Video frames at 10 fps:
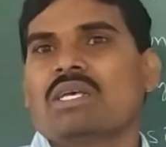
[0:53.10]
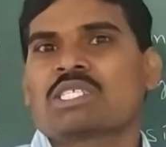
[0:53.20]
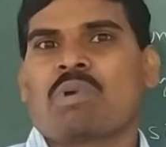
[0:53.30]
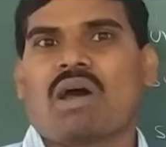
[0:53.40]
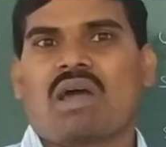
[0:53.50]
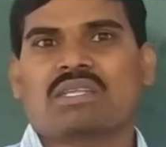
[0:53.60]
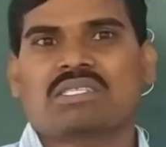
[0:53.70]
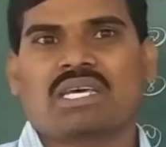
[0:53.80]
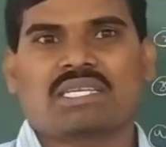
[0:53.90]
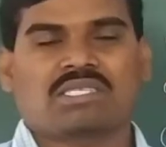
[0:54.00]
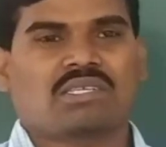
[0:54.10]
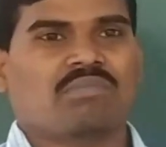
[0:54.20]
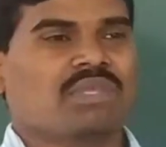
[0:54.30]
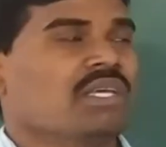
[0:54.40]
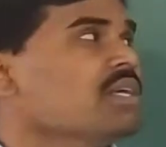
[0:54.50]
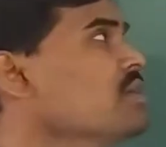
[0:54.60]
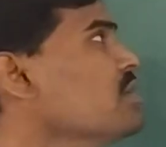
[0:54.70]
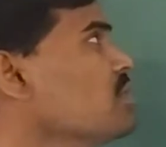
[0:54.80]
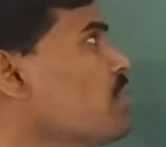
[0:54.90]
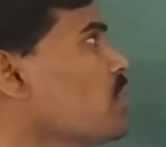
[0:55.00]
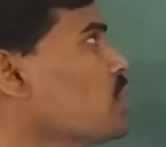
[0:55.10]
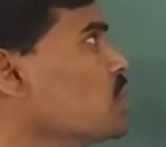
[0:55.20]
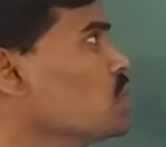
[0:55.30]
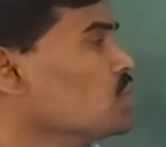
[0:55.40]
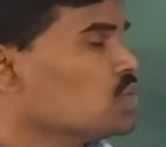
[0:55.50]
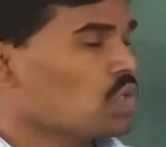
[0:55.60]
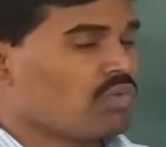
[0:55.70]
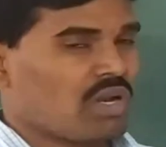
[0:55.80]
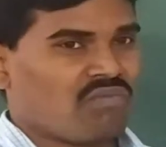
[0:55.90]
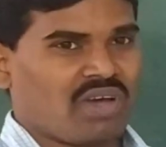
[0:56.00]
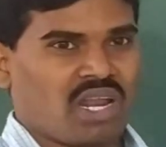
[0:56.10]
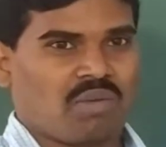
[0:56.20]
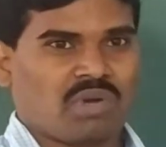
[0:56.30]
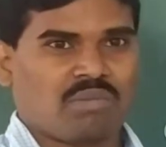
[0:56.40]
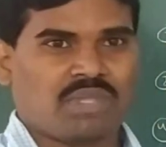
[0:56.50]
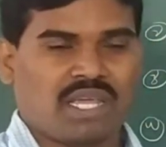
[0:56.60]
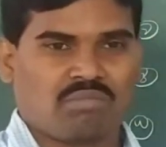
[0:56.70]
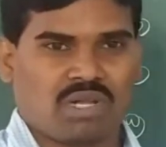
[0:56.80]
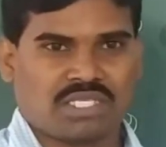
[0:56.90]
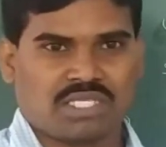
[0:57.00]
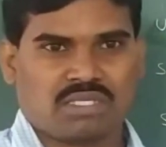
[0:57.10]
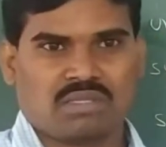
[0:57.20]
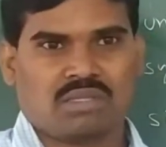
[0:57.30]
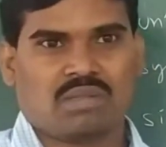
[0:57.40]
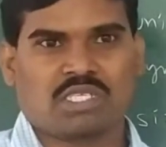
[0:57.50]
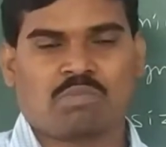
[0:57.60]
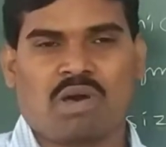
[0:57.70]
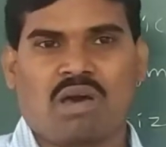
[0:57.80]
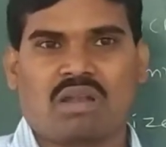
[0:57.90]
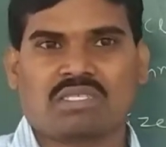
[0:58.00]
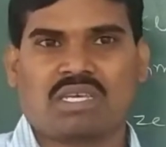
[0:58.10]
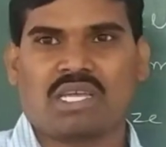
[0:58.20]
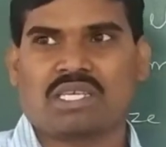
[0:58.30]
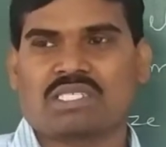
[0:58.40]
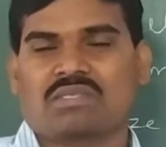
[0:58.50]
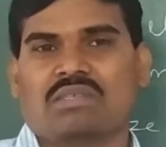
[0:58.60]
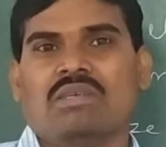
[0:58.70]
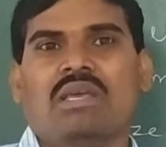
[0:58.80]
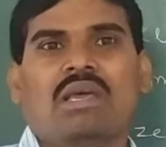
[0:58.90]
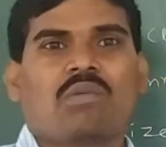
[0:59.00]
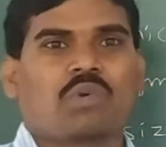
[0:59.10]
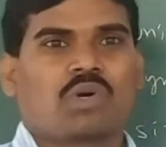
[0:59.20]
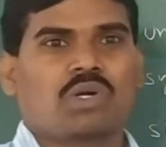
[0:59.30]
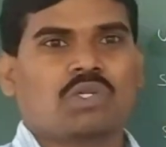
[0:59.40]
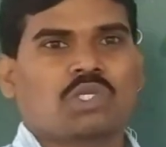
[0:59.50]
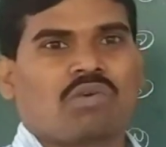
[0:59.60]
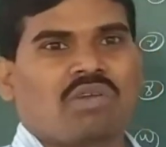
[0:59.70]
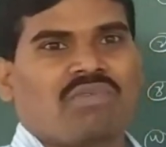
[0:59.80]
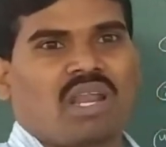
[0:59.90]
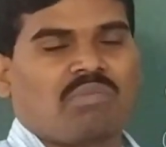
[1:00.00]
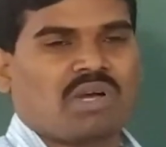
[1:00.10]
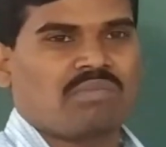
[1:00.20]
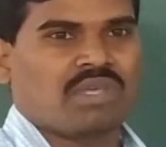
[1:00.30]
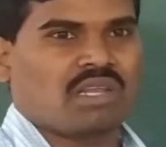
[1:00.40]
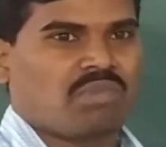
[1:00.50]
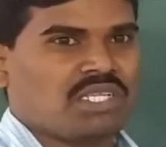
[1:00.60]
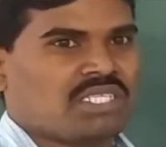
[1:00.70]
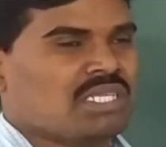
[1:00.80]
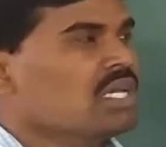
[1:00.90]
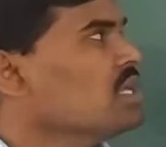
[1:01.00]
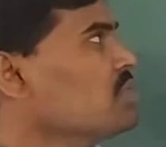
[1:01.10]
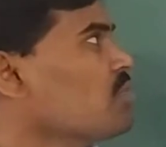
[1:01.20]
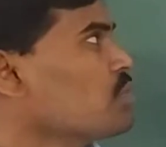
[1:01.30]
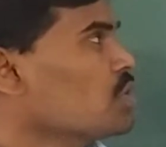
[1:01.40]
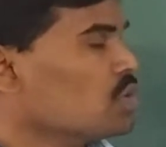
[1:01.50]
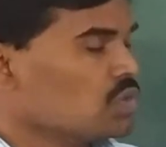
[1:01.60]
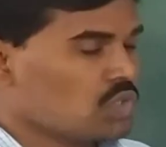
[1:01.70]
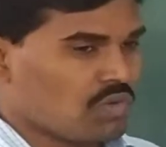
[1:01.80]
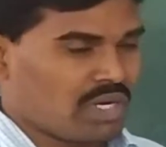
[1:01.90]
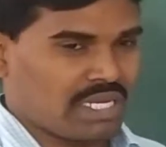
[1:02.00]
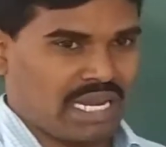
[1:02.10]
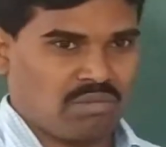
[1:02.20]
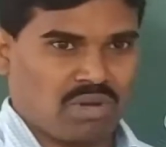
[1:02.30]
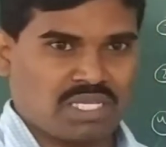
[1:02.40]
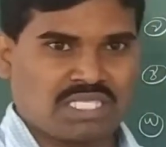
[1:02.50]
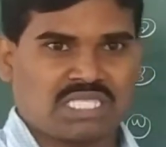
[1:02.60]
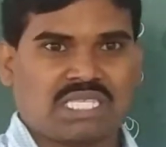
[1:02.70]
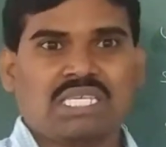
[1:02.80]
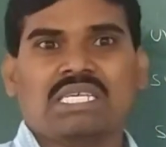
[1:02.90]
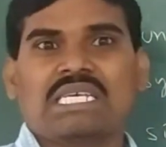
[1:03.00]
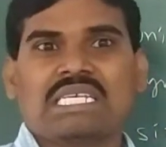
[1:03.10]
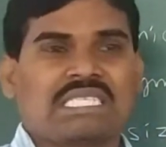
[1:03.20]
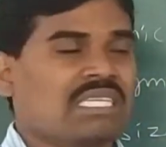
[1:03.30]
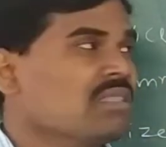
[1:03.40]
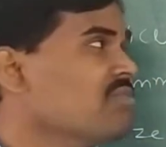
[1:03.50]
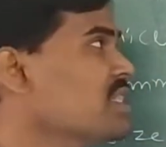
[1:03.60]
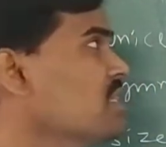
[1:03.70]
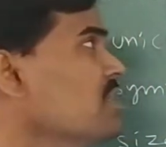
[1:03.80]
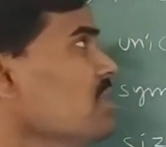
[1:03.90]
small sizes of the Protozoan phylum of the animals. The small sizes the Protozoan phylum of the animals. The Protozoan animals seen with